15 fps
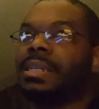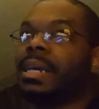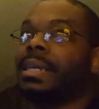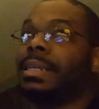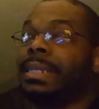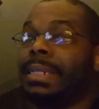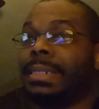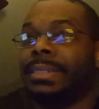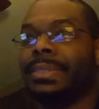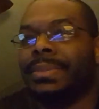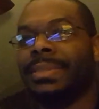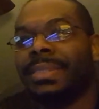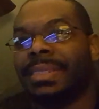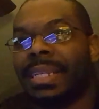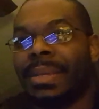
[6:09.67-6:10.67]
I guess
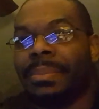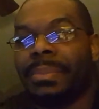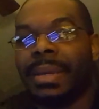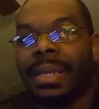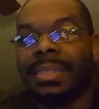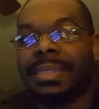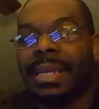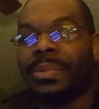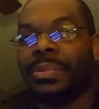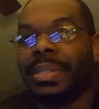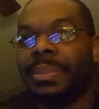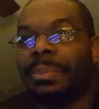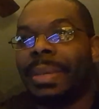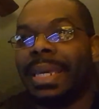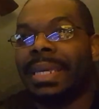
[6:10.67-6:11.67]
you would say ma- it's not
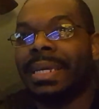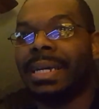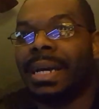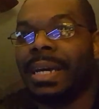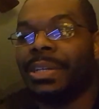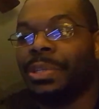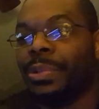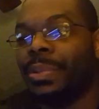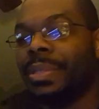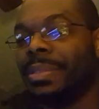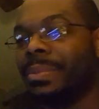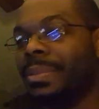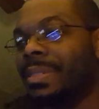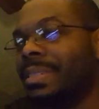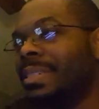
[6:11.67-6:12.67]
really main
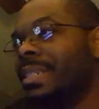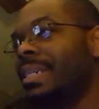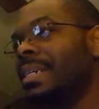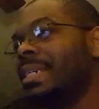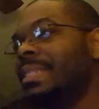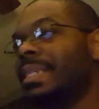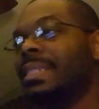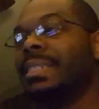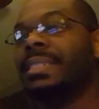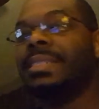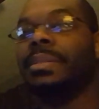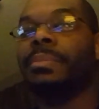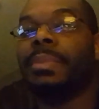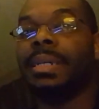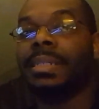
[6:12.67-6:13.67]
continuity, but they
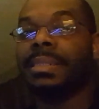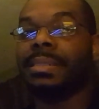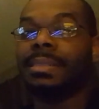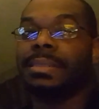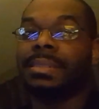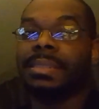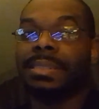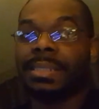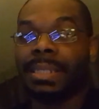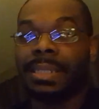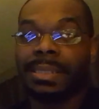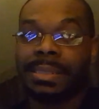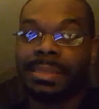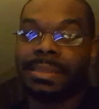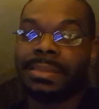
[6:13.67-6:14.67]
need to make
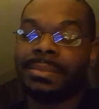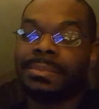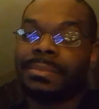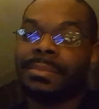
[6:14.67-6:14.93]
six